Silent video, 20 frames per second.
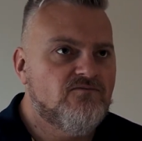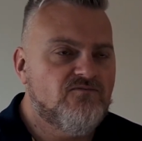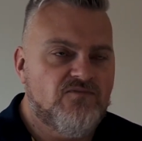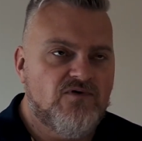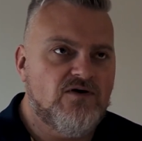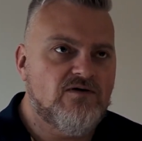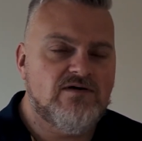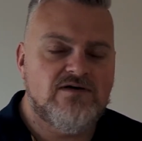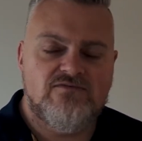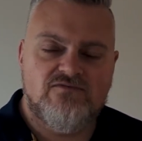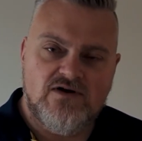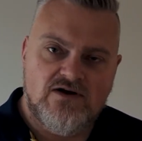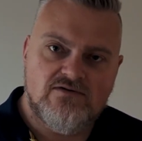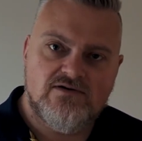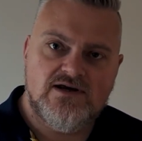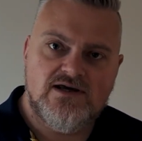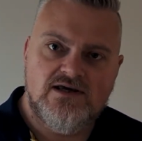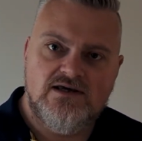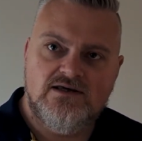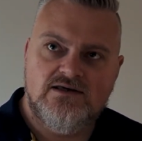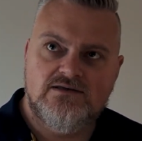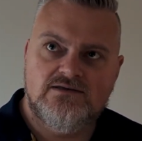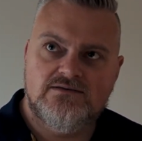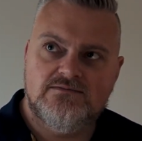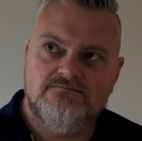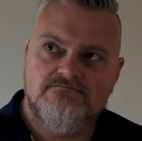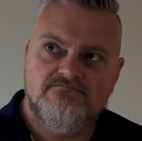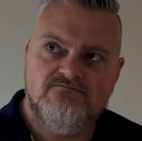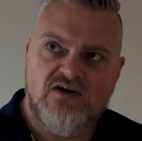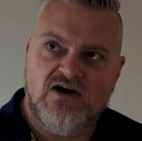very, very,
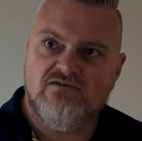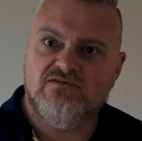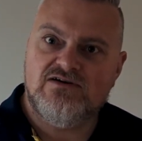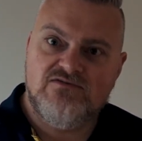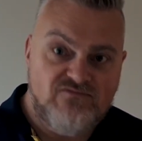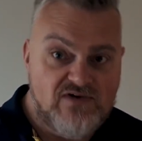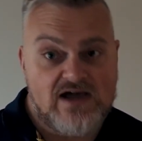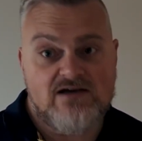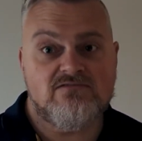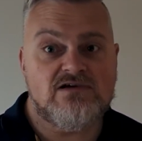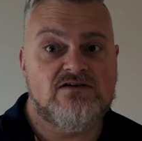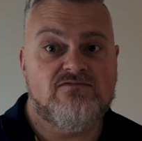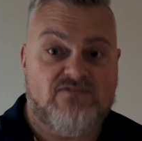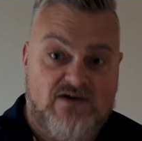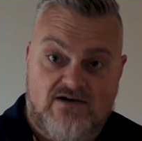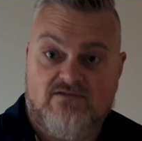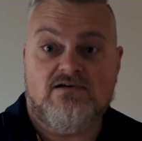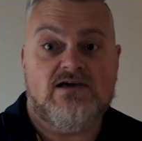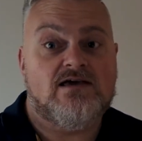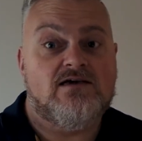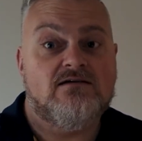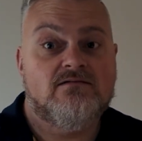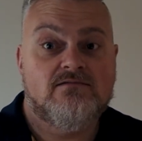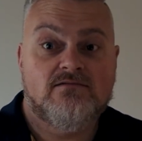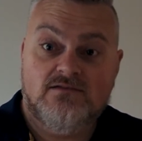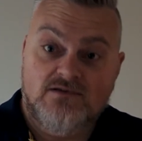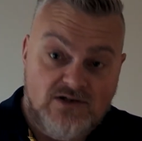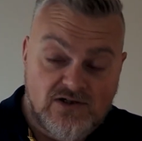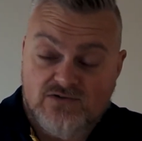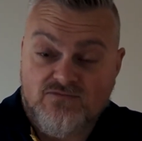very, very, very,
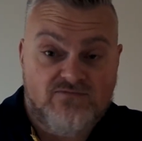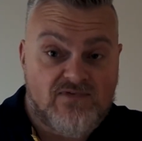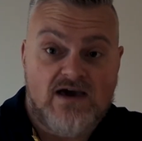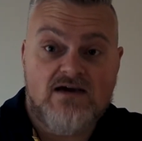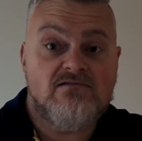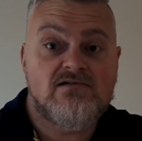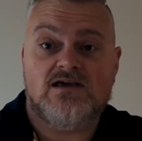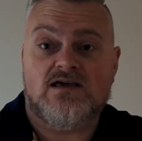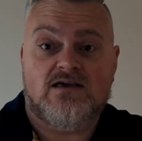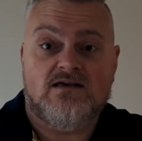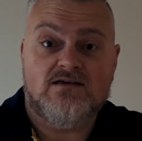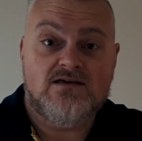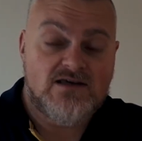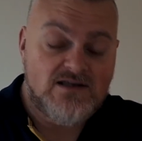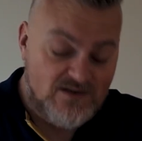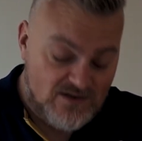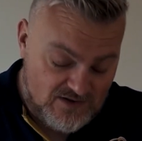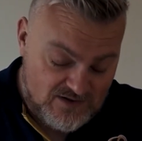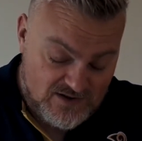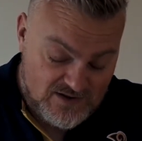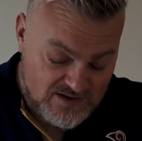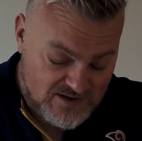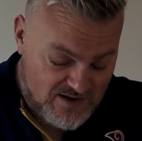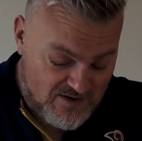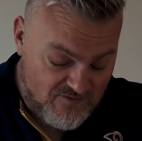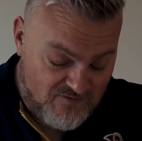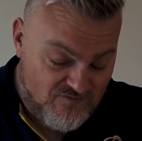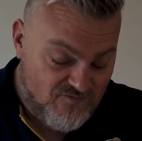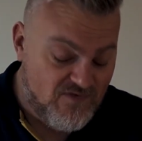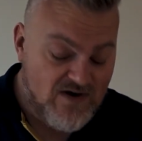just very. It's just
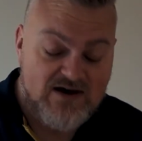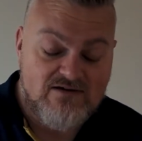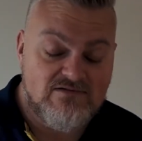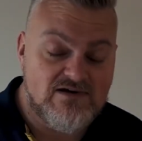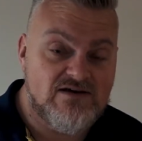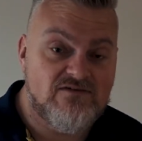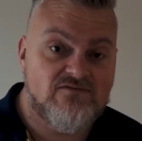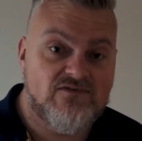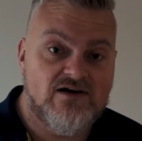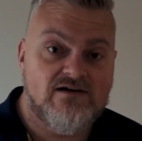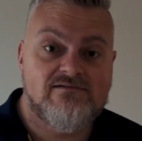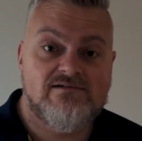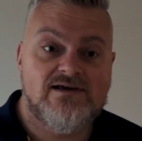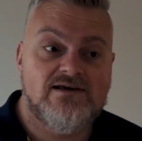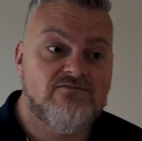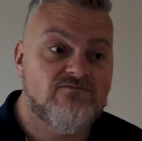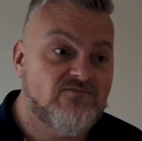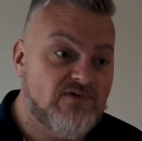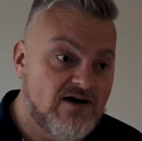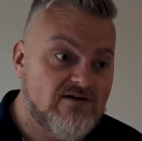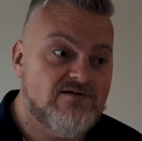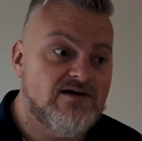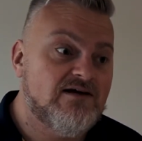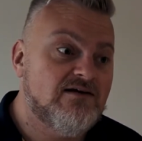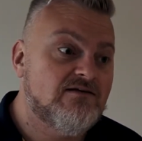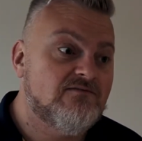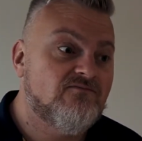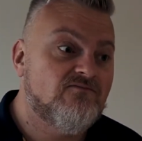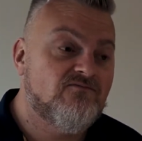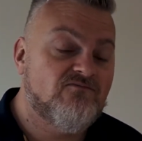a very, very,
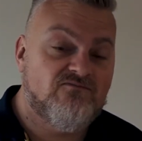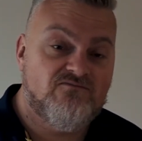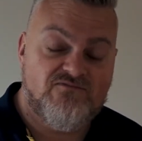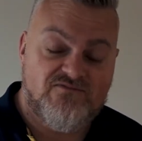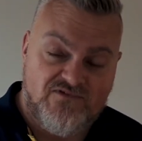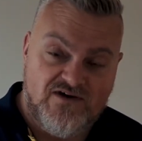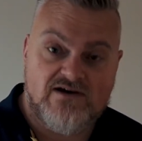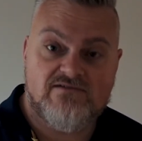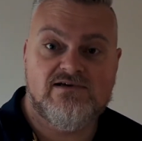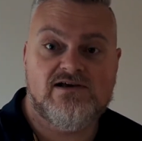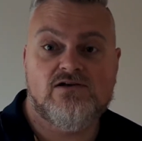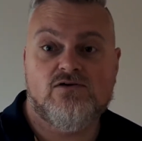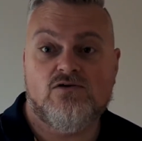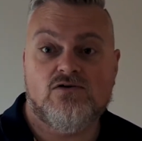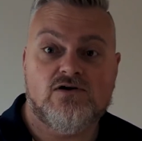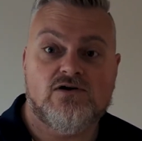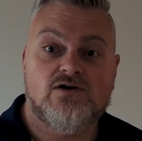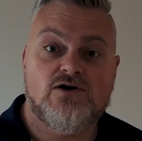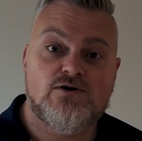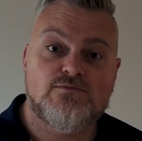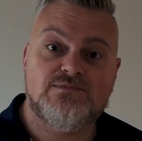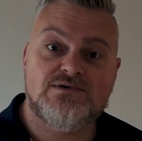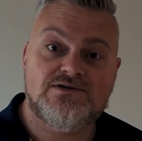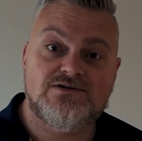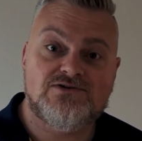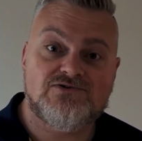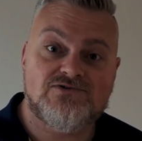very, very Loch Lomond